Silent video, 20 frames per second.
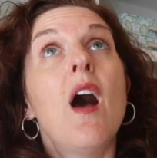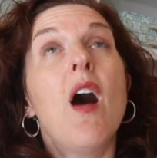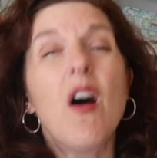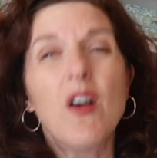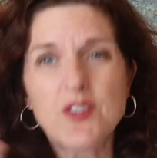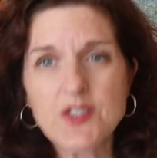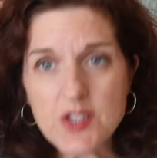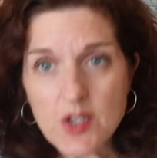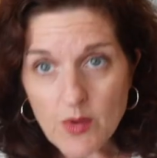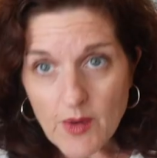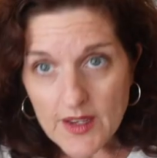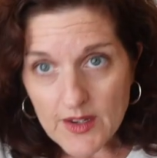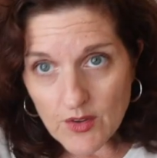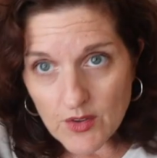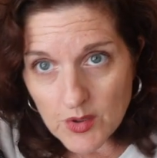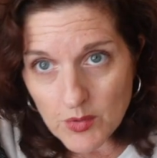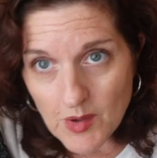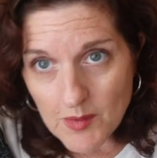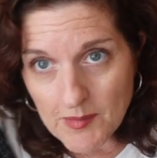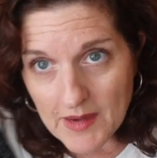Also, I
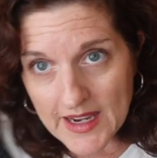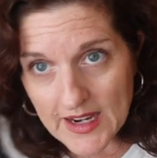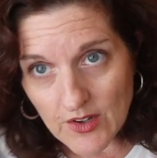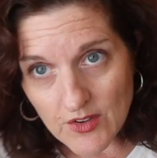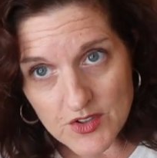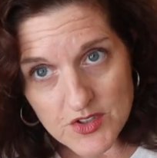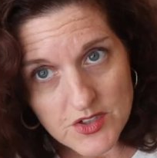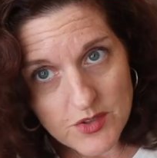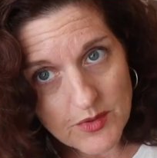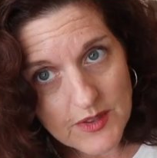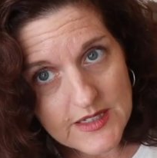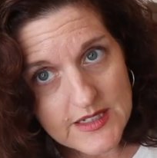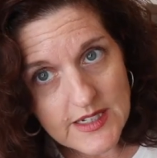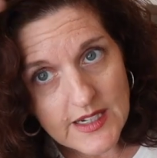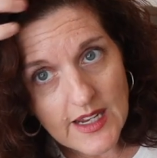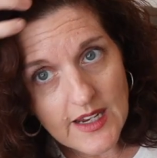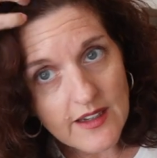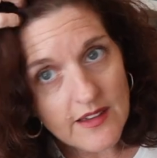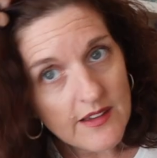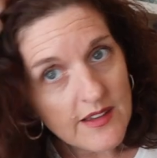don't know what my hair is doing
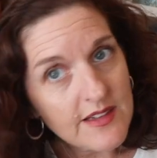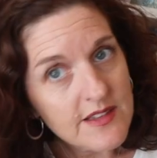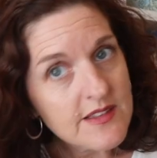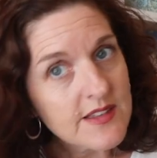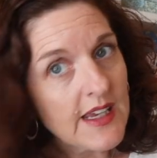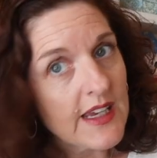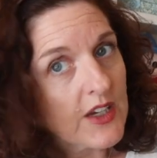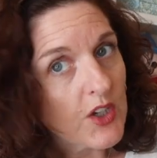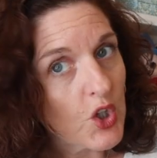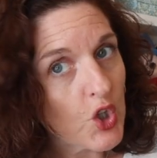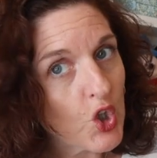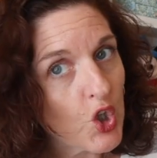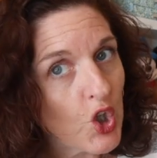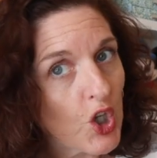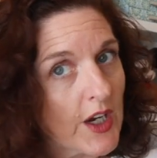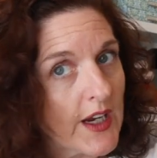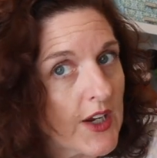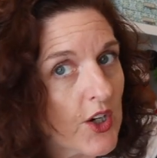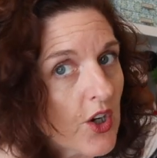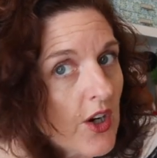today. It is like
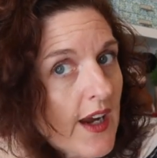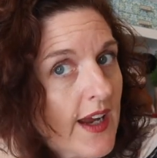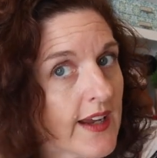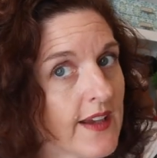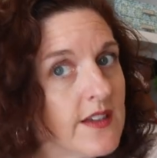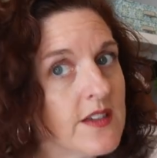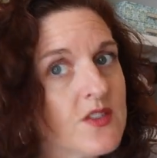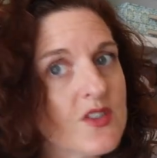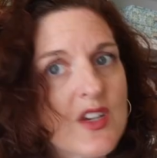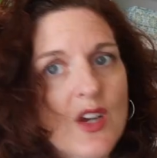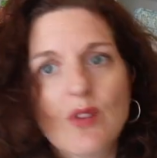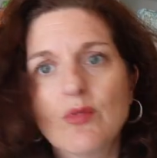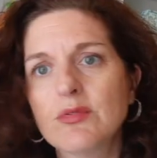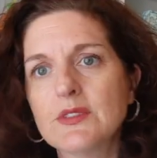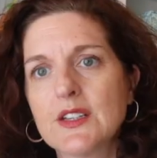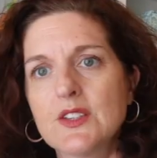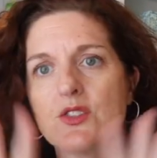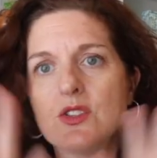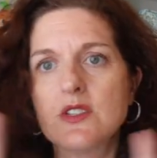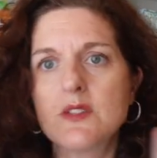cray cray. So
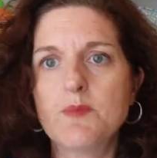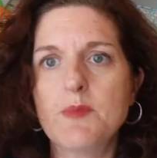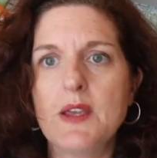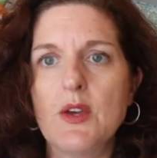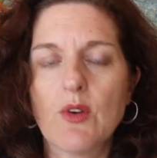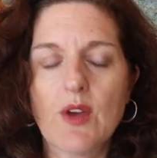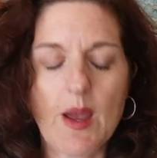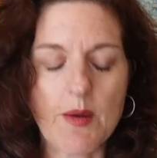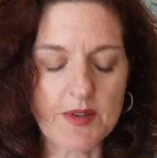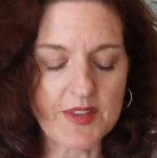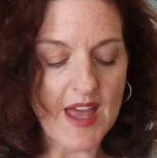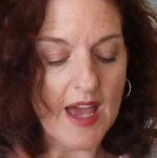let's just be okay with